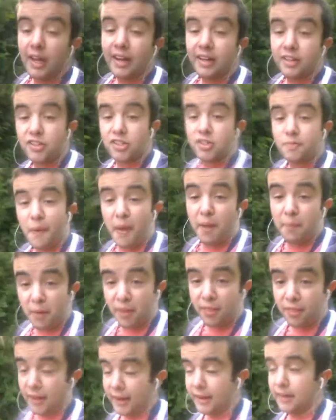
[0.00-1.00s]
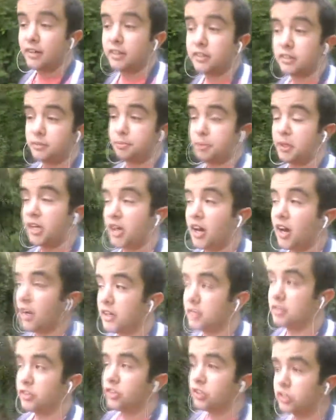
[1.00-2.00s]
And it just made me think
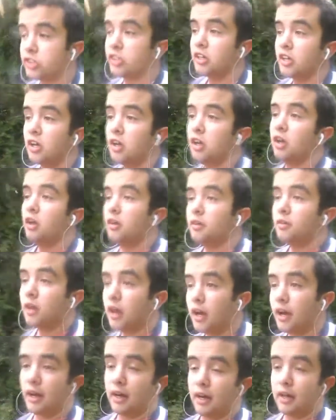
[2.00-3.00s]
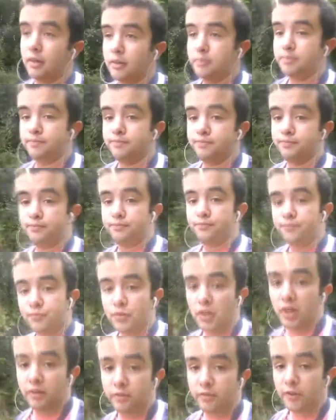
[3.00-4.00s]
because um,
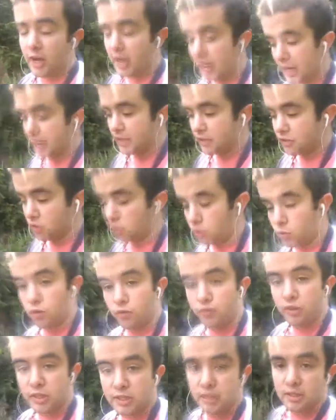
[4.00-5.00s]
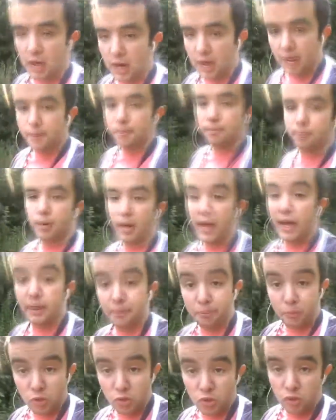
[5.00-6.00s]
I've had all of this time
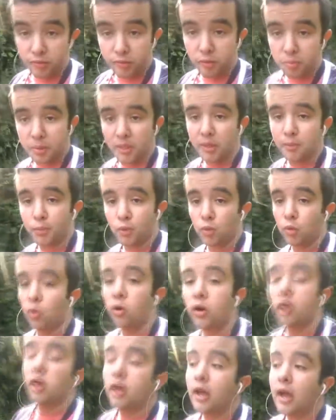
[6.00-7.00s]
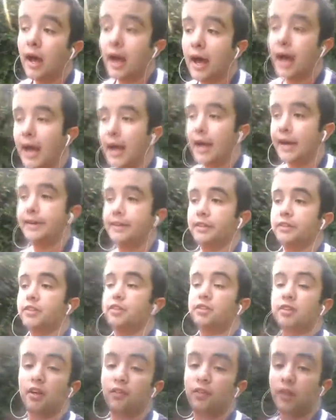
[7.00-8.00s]
playing music for people and
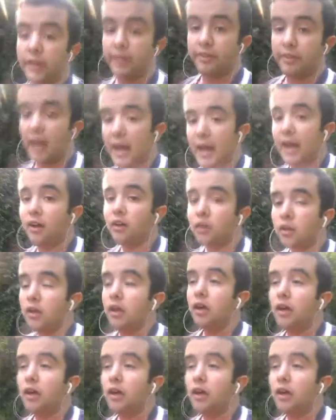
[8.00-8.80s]
stuff like that.